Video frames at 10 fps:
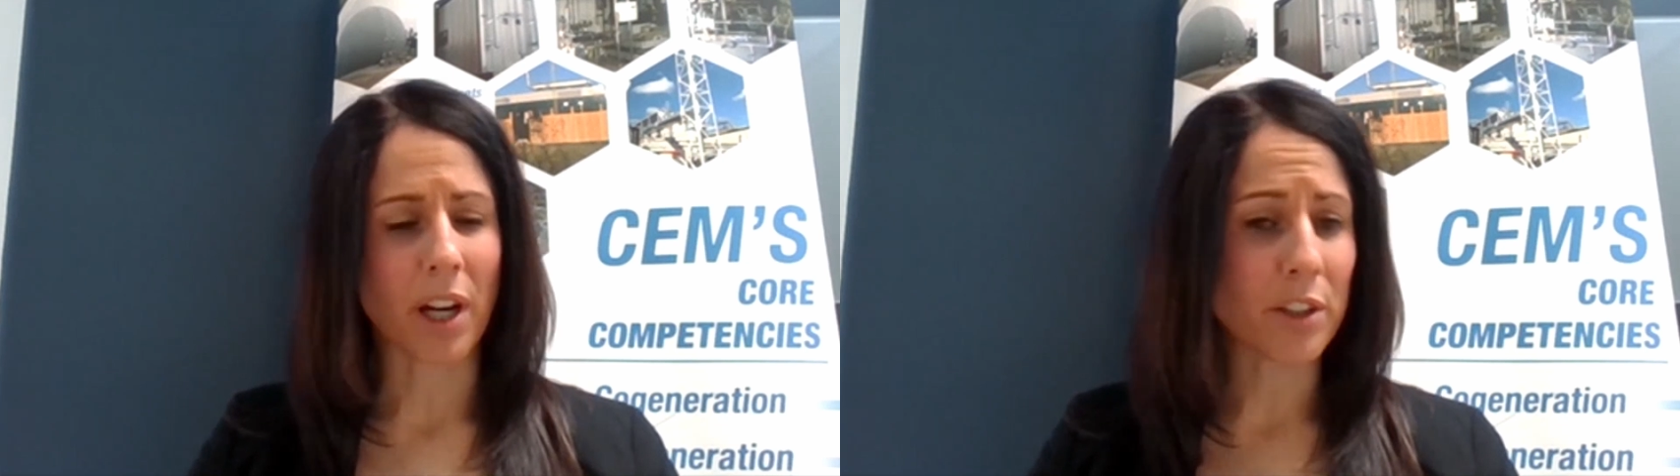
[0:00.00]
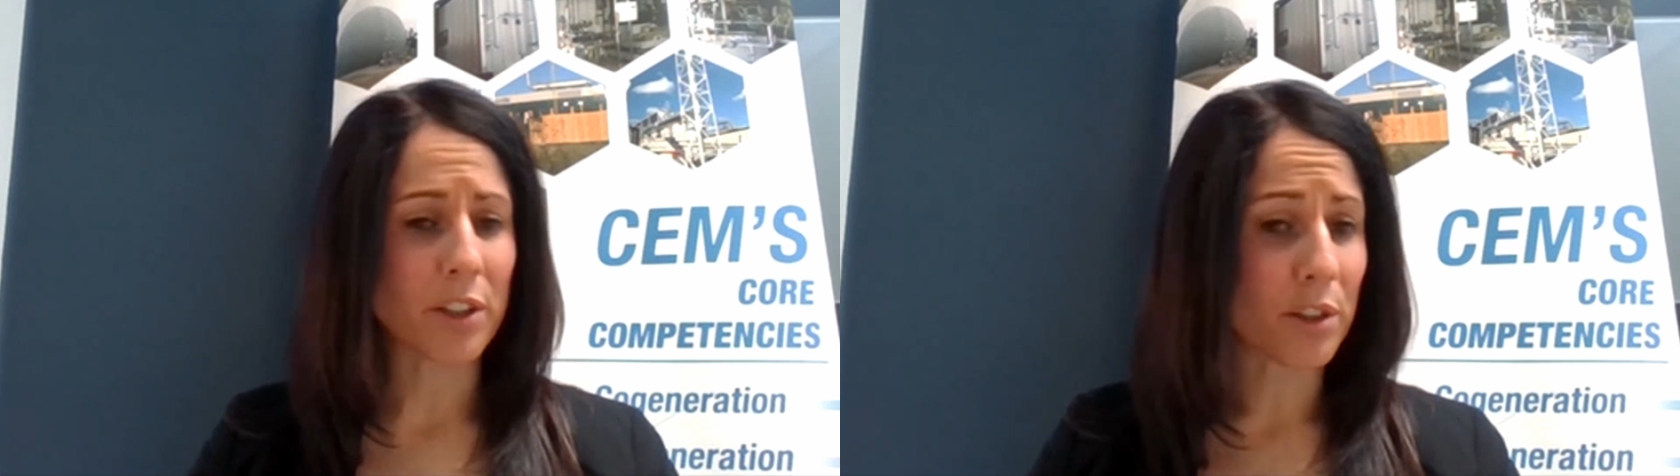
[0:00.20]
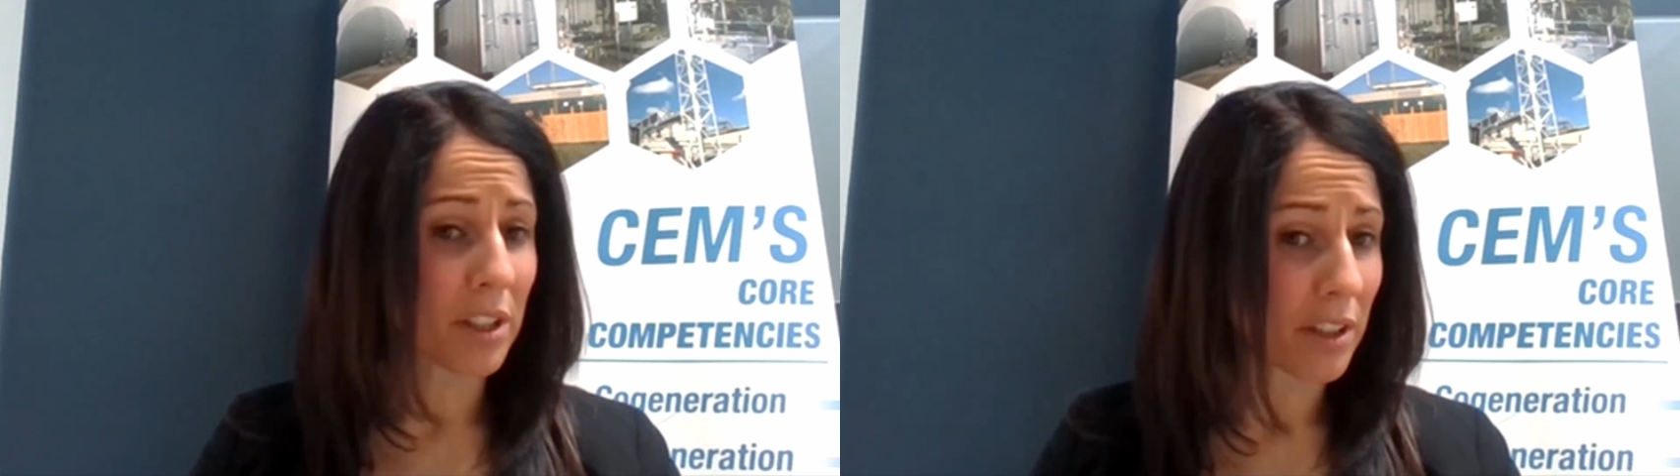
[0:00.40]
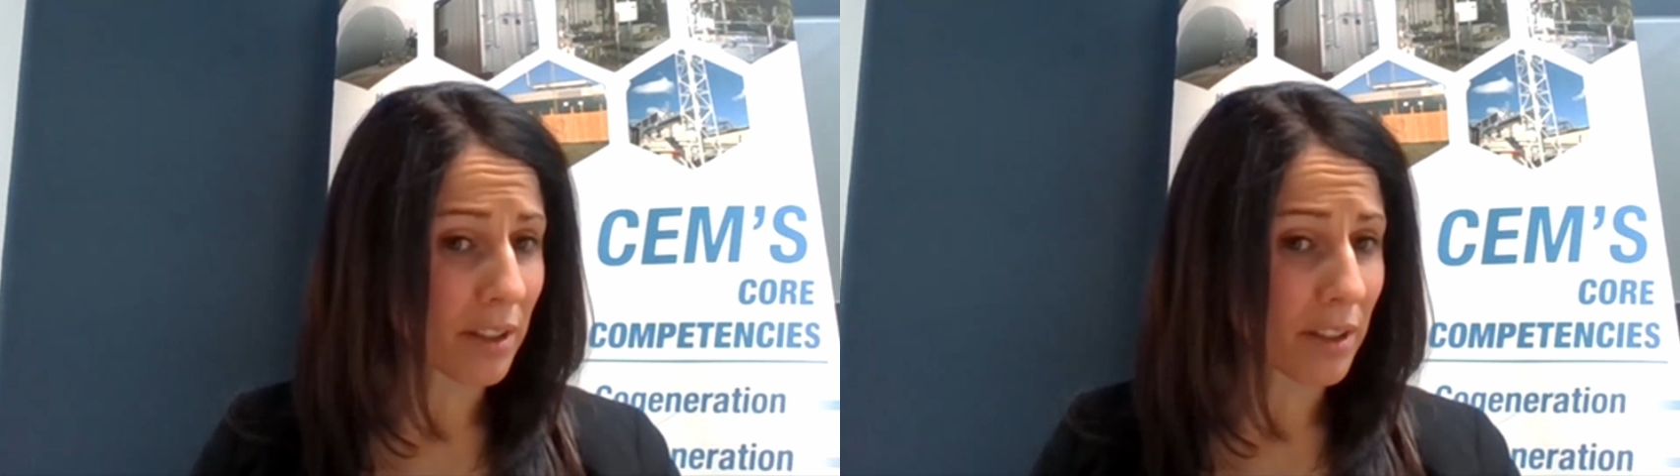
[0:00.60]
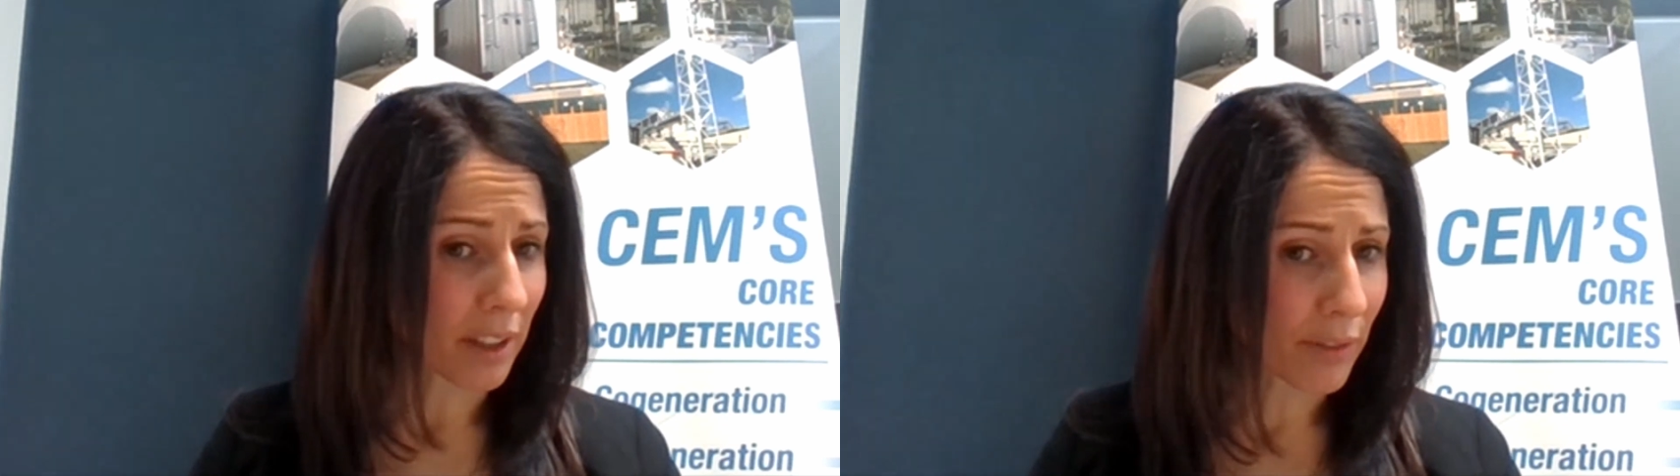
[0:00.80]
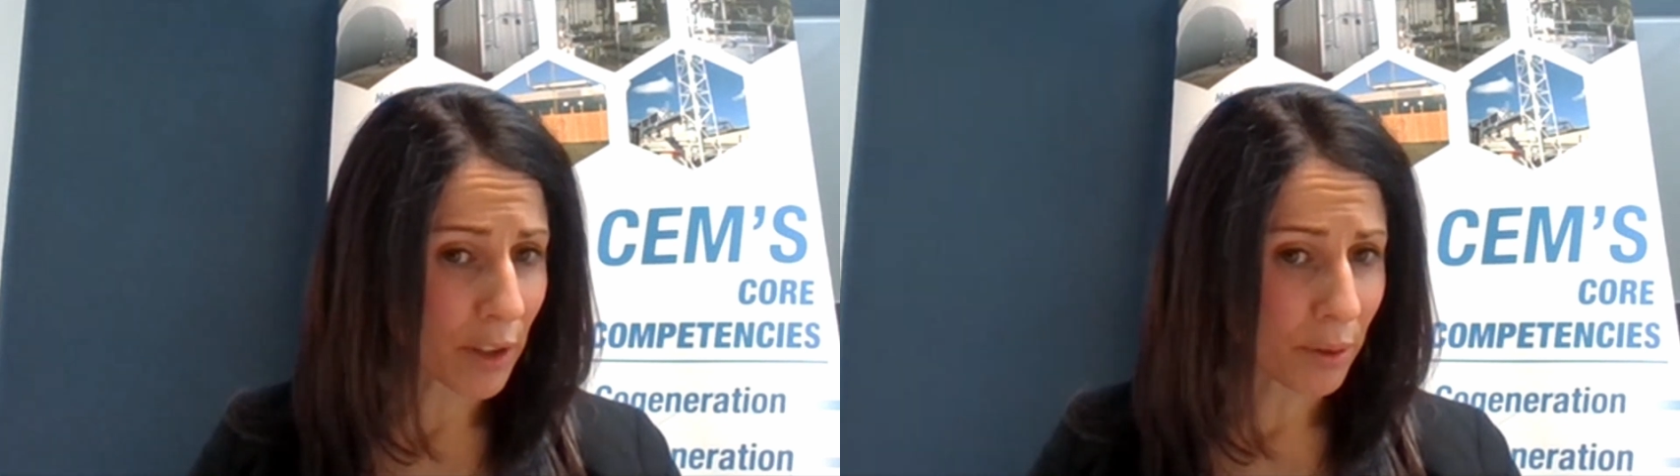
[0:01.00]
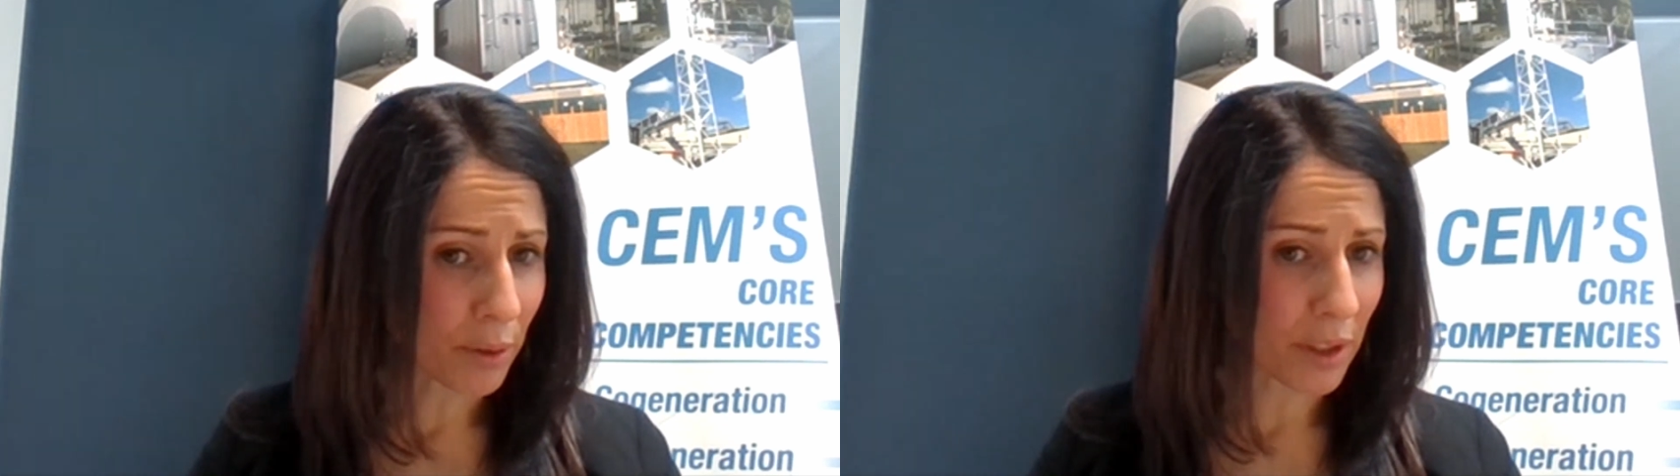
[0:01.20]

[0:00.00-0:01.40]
hydrogen that's delivered through